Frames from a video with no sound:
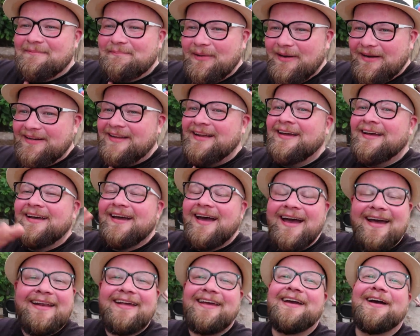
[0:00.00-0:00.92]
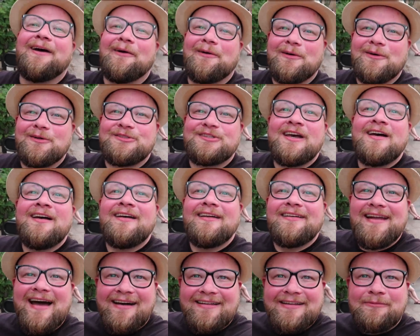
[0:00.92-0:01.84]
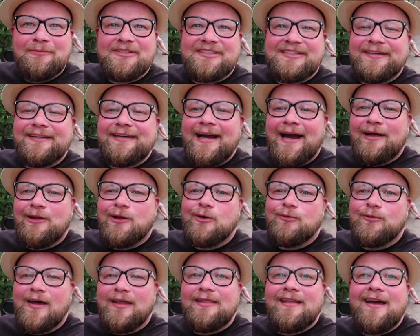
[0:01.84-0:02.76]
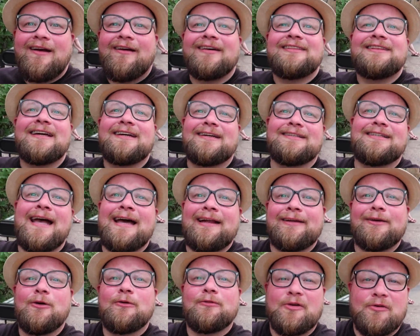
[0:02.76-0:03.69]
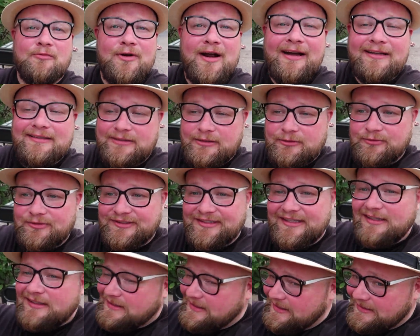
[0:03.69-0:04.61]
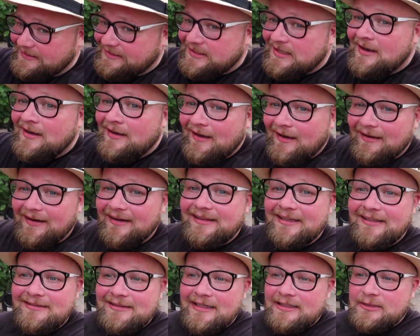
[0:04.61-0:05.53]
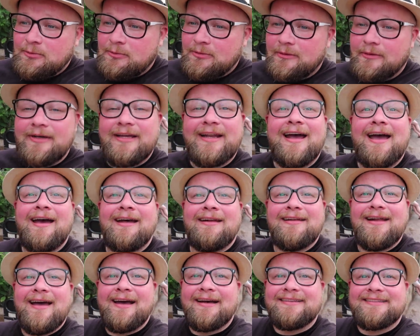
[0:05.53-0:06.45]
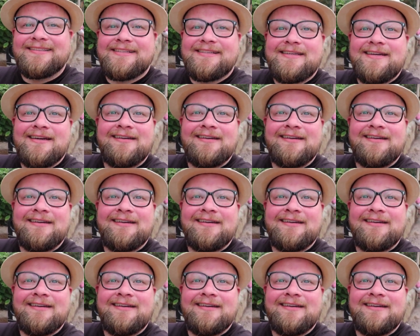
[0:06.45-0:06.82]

But anywho's, now that we've seen Kylo Ren there, I think he's heading over to Rise of the Resistance, and I think that's where we're gonna head next.